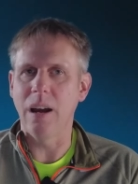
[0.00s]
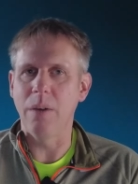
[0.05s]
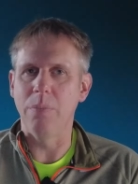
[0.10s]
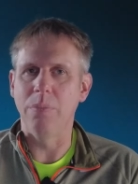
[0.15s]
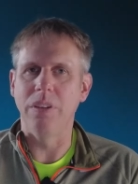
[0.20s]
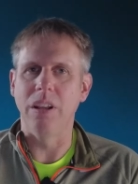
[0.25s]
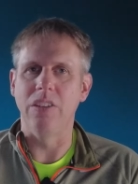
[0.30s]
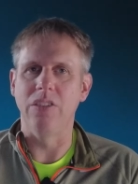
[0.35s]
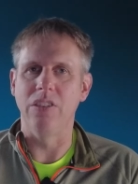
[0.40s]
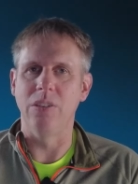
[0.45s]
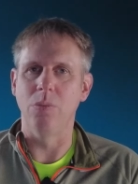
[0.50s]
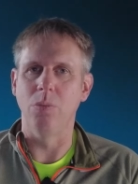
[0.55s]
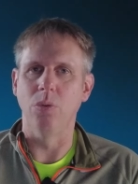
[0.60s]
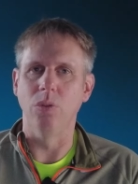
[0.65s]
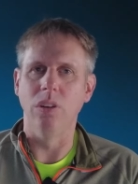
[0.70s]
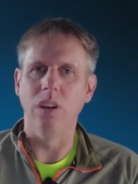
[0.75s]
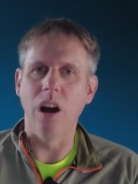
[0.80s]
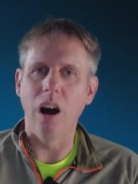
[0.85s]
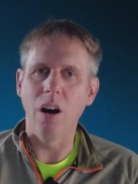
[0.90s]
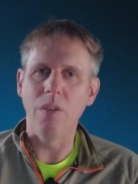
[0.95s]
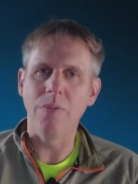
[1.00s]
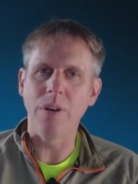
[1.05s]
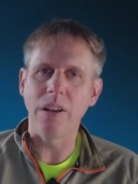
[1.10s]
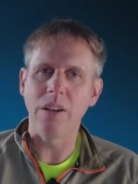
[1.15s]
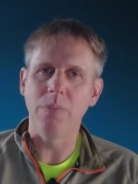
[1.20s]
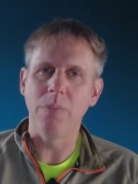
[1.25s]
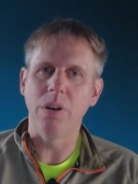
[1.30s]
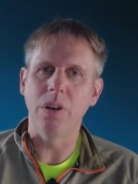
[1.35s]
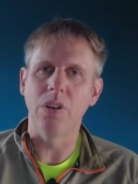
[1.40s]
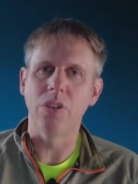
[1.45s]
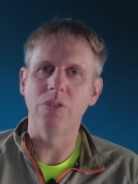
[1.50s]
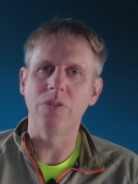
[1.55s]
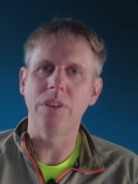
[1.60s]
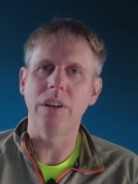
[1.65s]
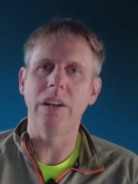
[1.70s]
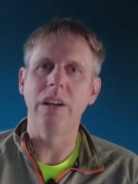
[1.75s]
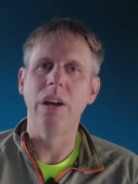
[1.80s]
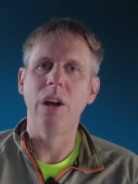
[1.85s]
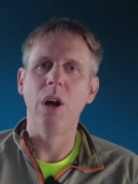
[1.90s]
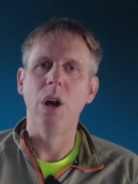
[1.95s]
and potentially will laugh at you because of
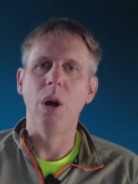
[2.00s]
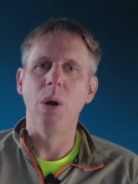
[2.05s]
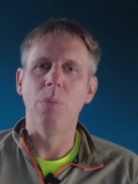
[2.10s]
it,